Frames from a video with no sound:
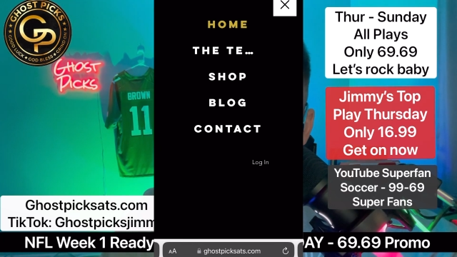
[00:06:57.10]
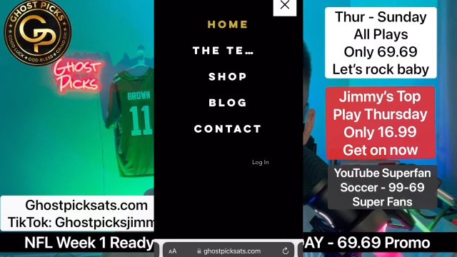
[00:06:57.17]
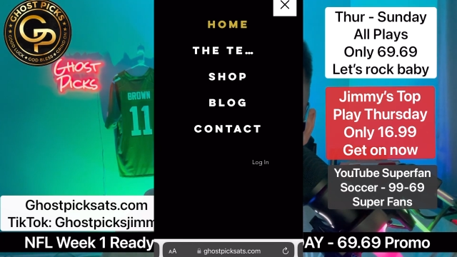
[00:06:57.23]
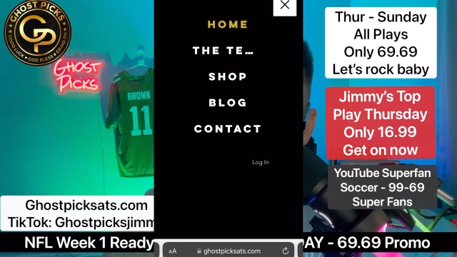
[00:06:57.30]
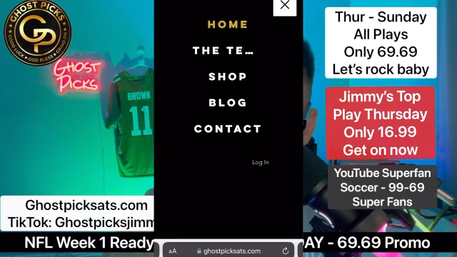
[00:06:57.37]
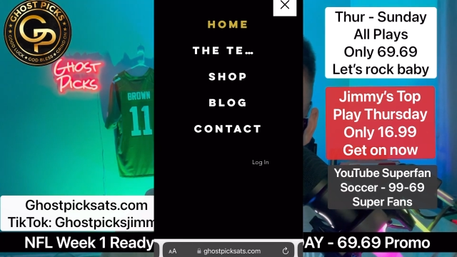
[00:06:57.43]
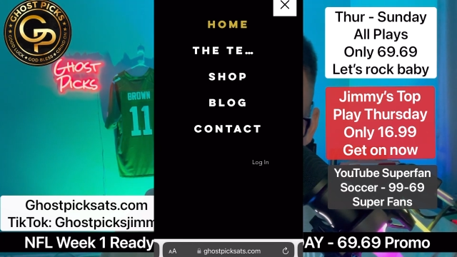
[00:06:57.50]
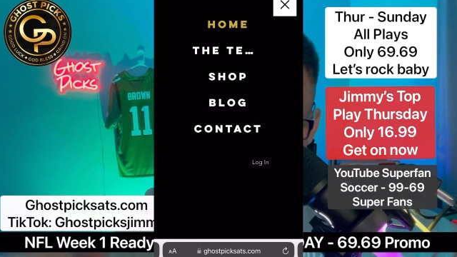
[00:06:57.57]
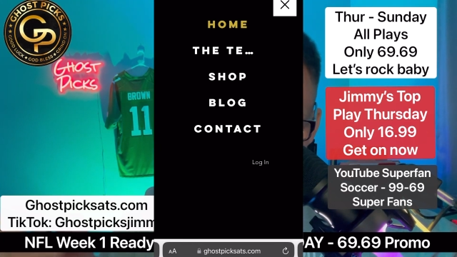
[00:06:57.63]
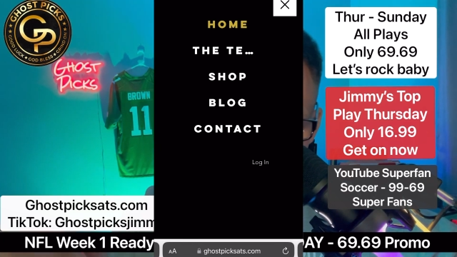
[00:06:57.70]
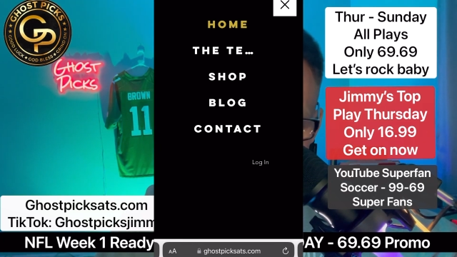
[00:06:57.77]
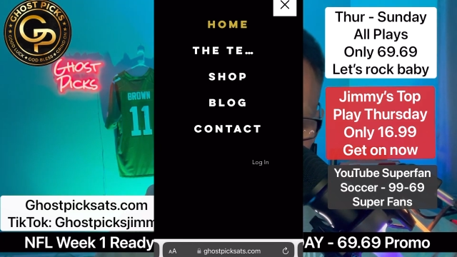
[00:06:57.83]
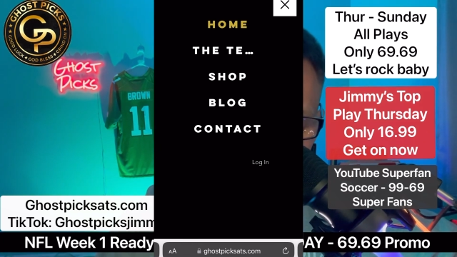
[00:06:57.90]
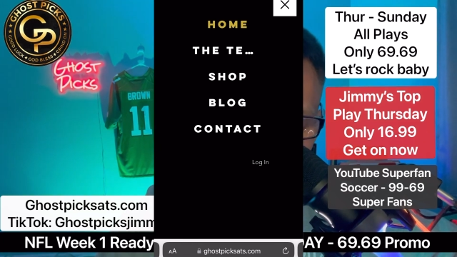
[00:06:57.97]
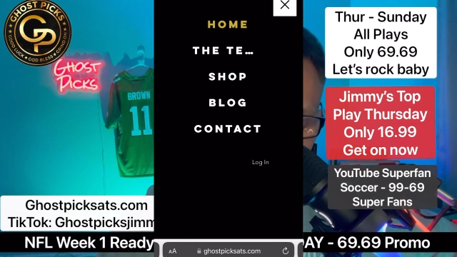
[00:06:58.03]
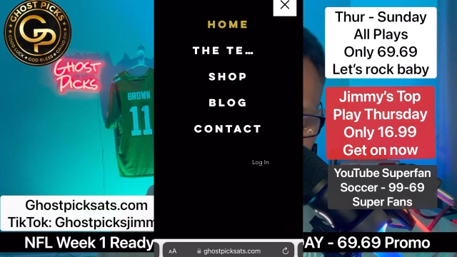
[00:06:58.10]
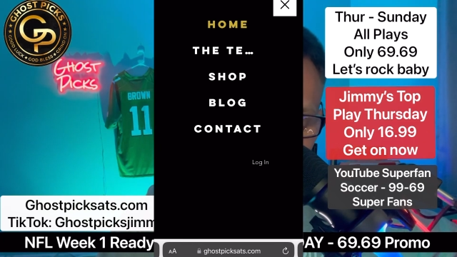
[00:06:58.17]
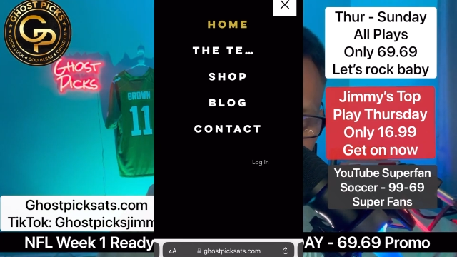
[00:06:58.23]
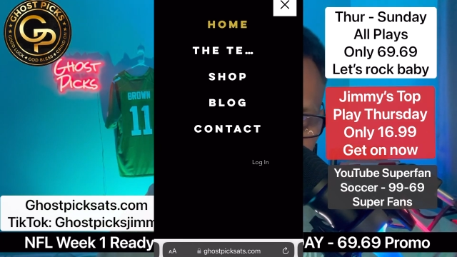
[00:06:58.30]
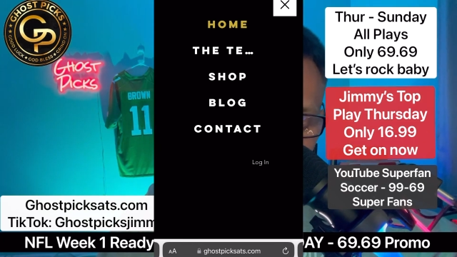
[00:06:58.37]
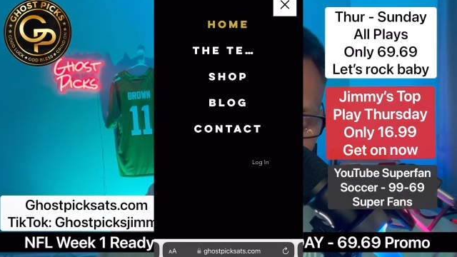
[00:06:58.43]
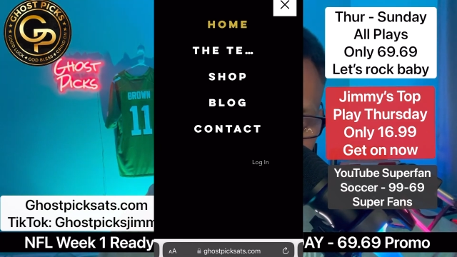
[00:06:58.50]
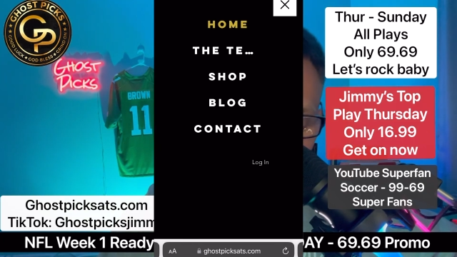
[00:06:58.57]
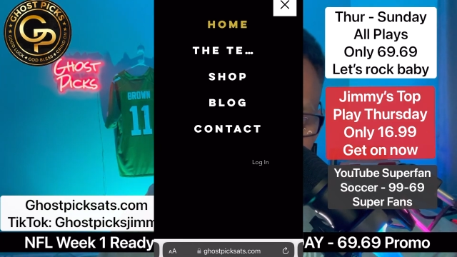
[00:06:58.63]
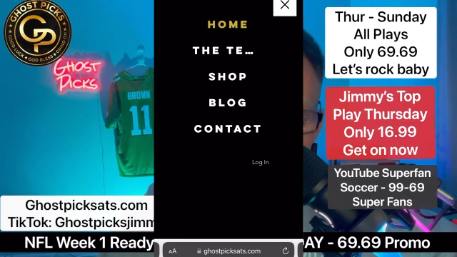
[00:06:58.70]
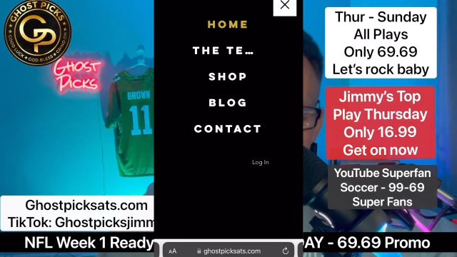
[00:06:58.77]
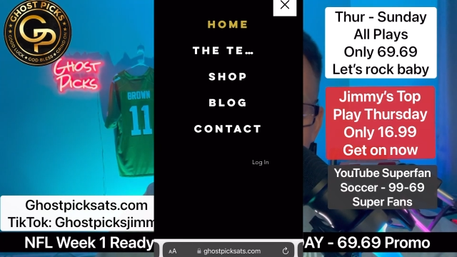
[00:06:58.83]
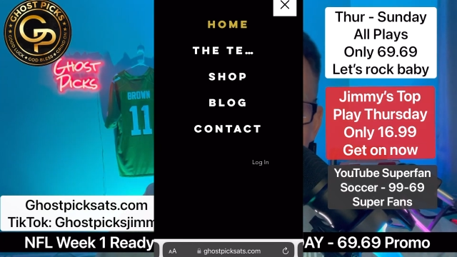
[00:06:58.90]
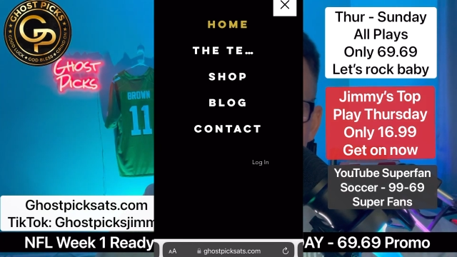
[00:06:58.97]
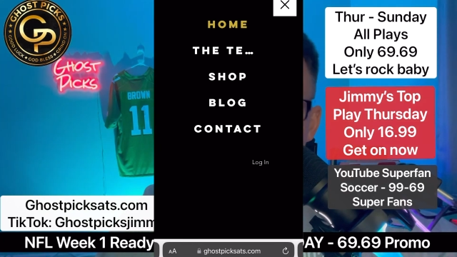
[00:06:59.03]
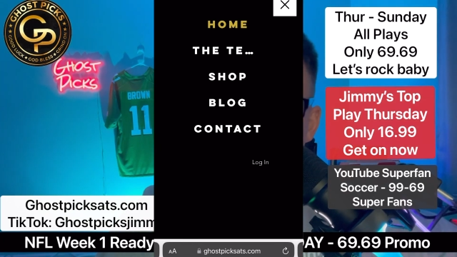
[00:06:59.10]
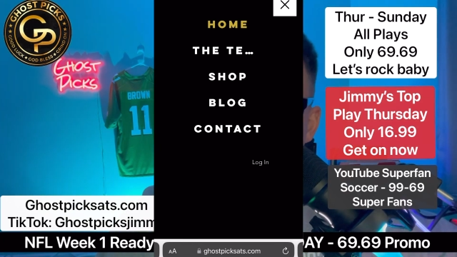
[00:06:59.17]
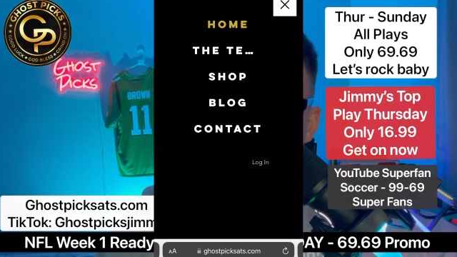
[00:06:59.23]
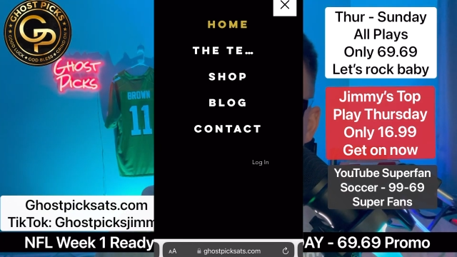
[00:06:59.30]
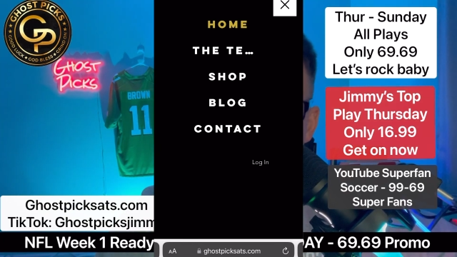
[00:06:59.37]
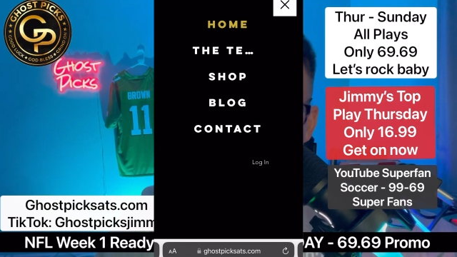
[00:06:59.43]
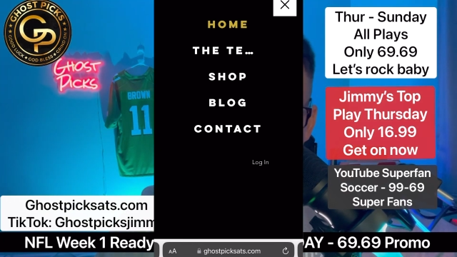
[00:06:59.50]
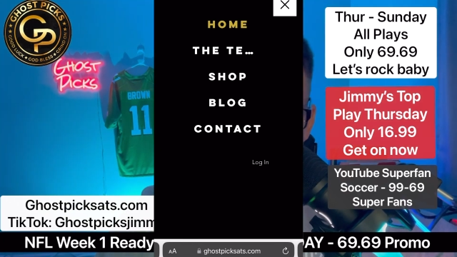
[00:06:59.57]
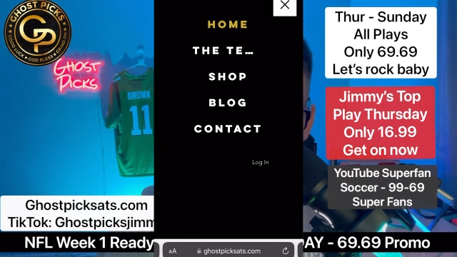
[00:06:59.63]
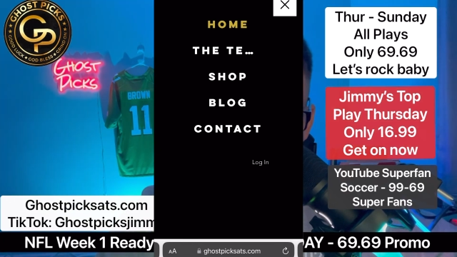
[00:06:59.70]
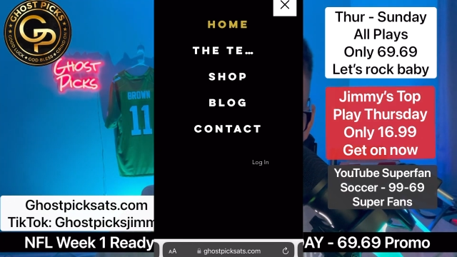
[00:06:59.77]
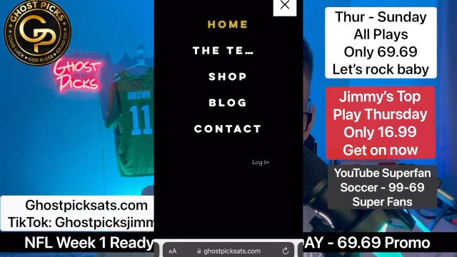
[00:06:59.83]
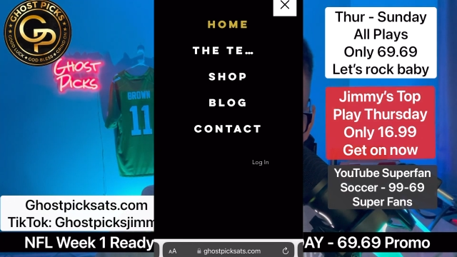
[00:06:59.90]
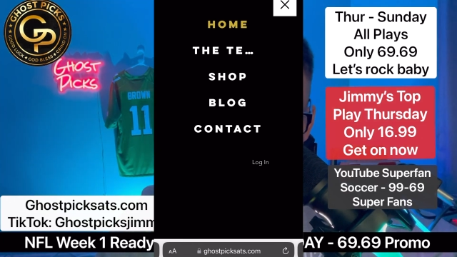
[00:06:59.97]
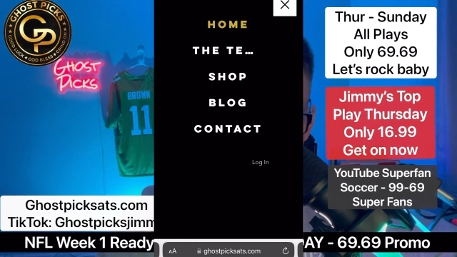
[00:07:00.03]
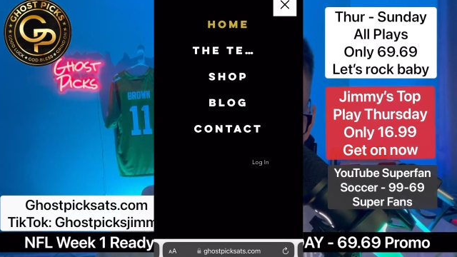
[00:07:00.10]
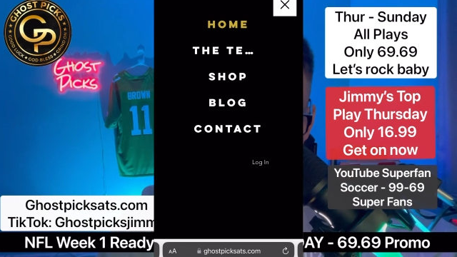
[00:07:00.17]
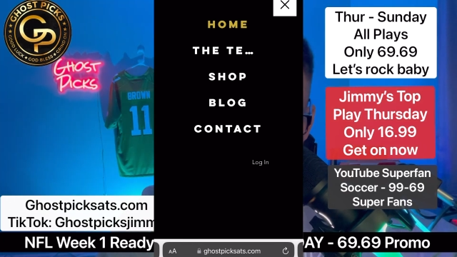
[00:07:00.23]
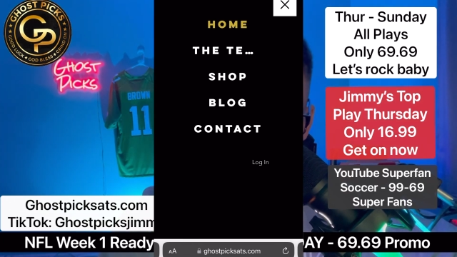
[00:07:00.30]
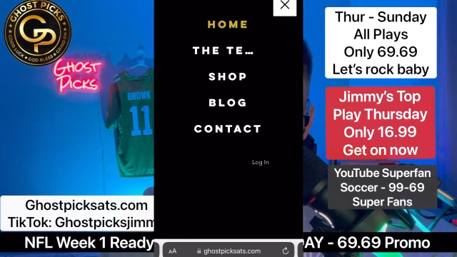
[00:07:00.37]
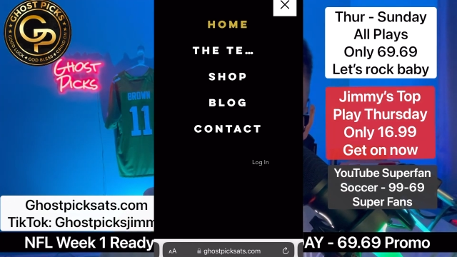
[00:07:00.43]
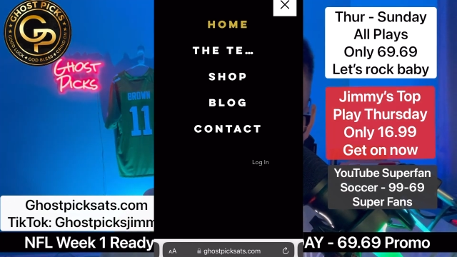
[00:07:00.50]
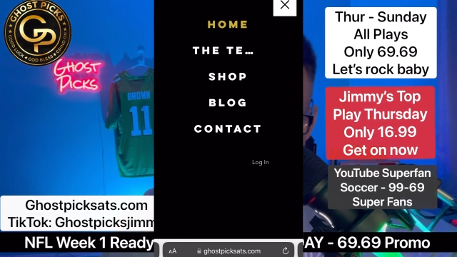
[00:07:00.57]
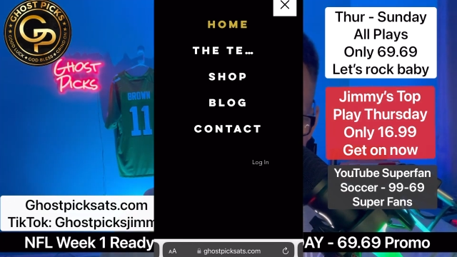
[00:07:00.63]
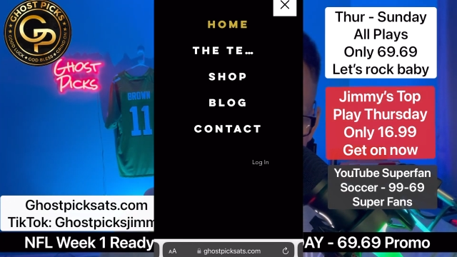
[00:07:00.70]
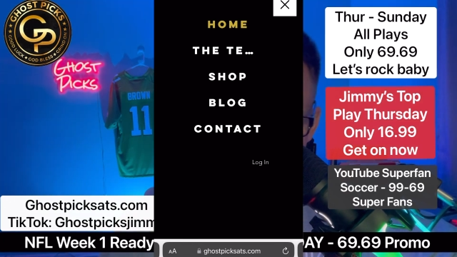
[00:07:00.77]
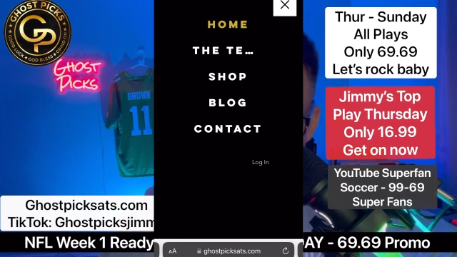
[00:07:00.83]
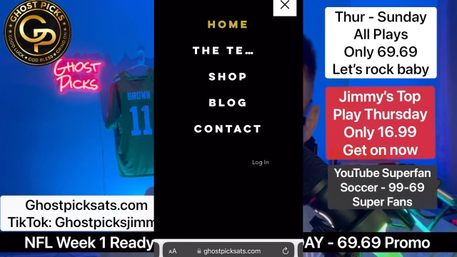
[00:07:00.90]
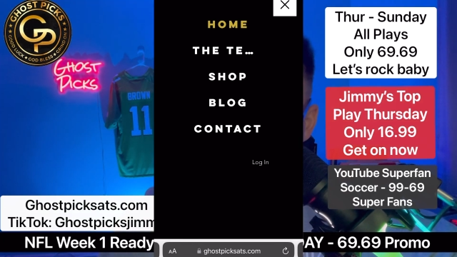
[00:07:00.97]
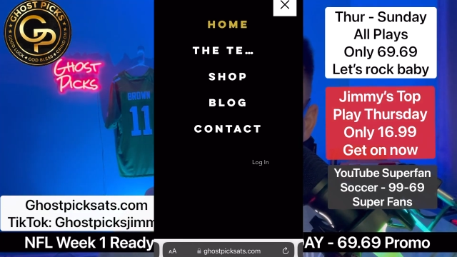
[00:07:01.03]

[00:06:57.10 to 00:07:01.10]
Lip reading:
No face is visible, so there are no lips to read.